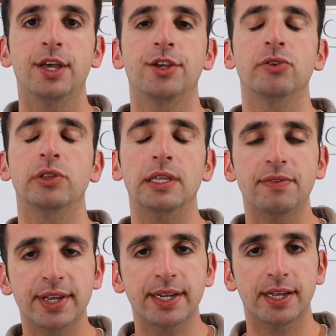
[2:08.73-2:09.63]
You're
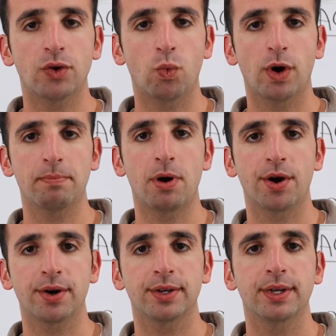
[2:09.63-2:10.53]
living in one
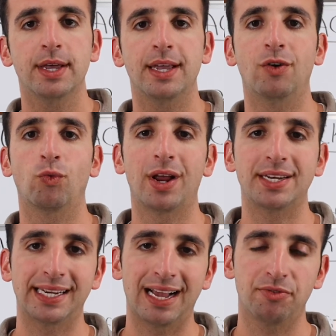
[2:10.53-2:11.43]
part and
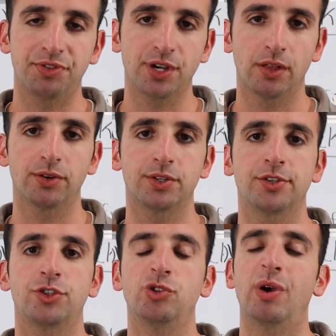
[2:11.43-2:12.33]
renting out the others.
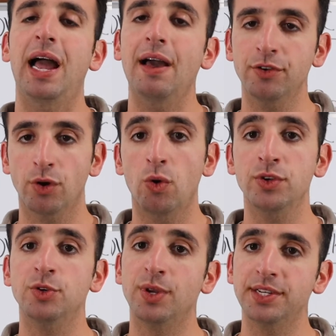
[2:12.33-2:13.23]
So you have your
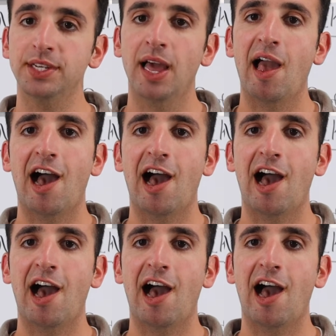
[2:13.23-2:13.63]
own unit.